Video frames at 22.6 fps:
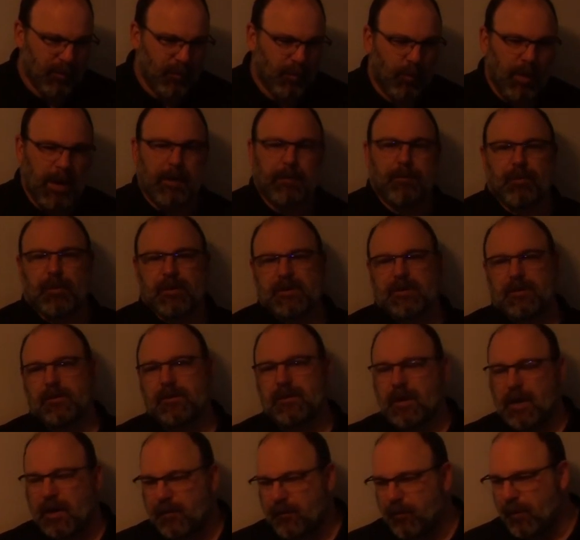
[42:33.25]
White prisoners
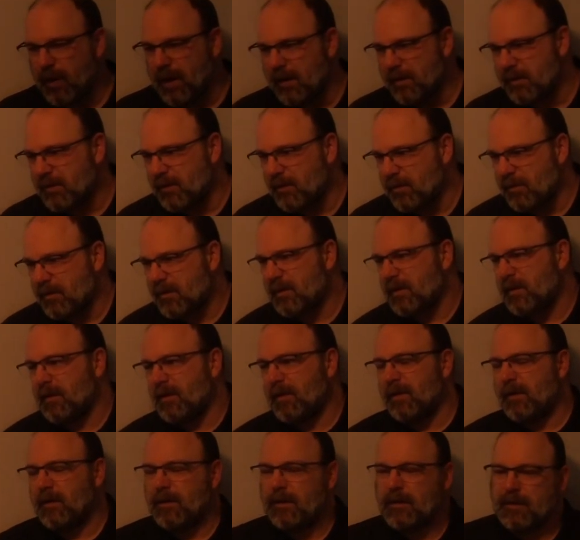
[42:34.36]
got trousers,
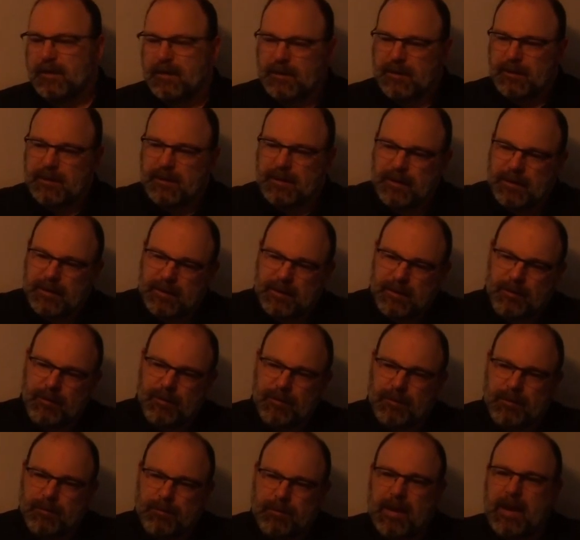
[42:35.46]
you
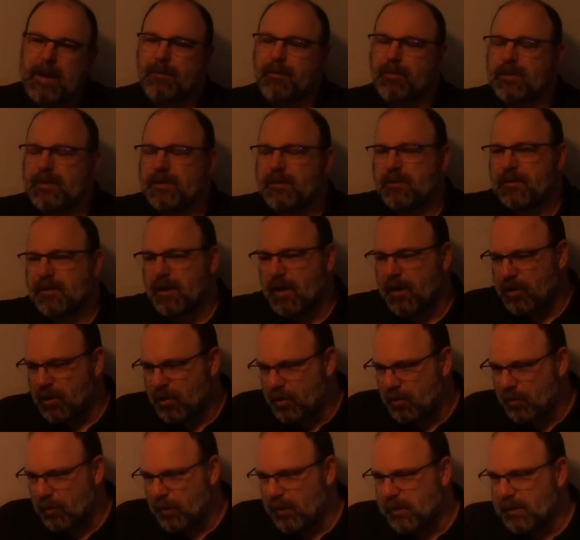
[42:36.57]
know, black prisoners got
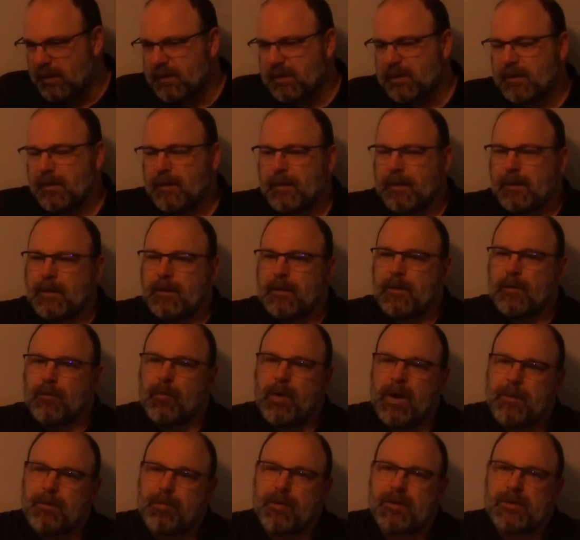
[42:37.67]
shorts.
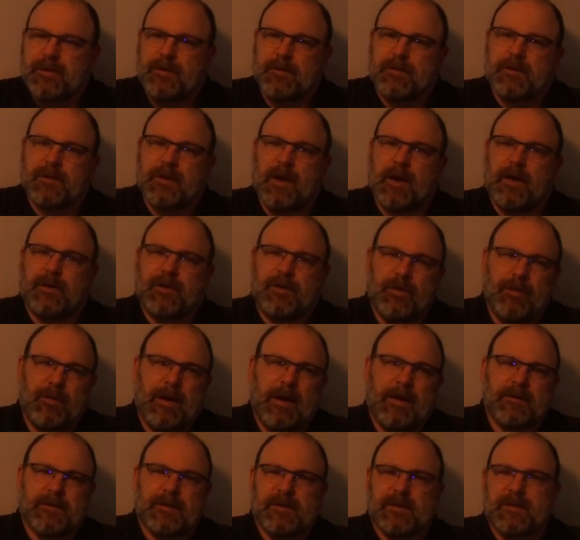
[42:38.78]
White prisoners got two
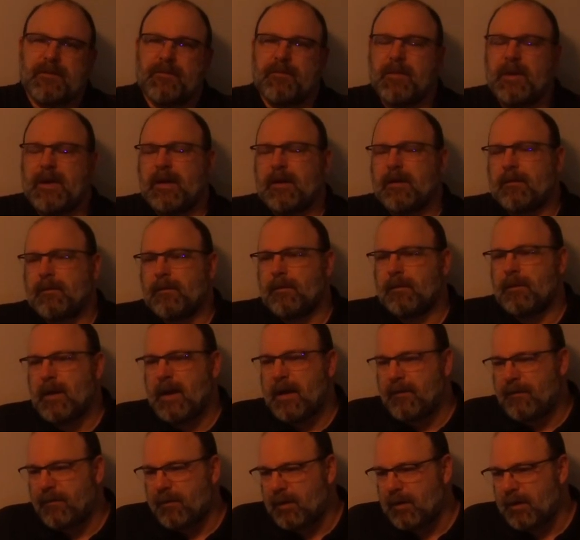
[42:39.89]
ounces of meat,
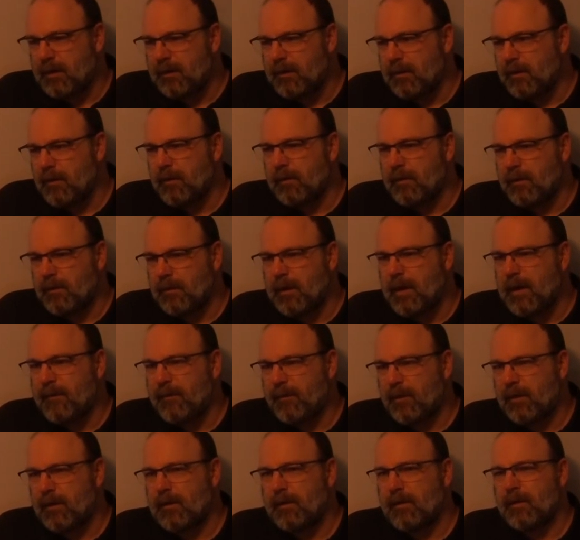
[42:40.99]
African, er,
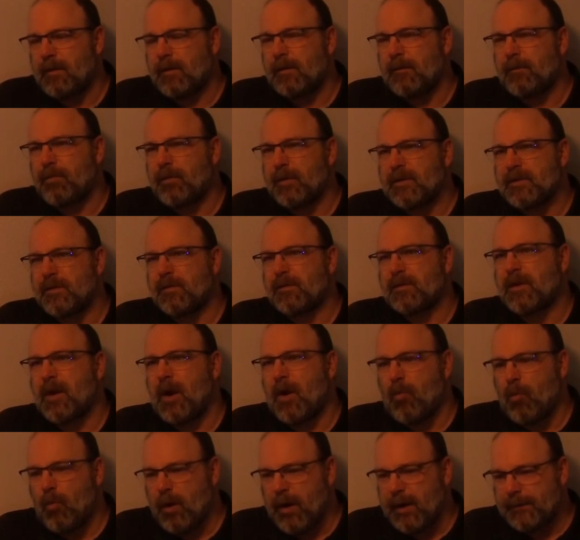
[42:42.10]
African prisoners
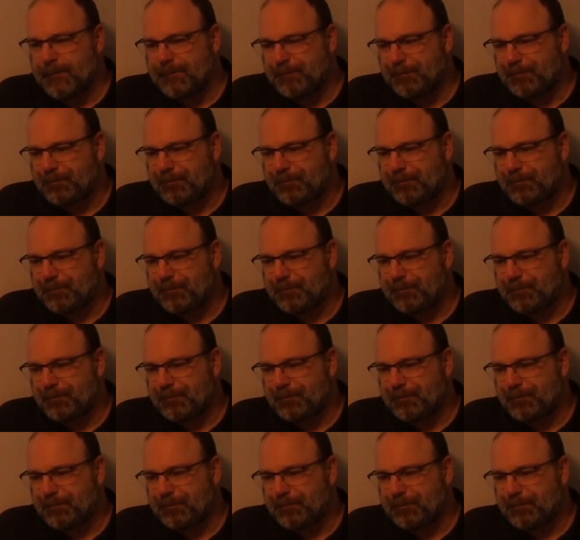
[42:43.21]
got one.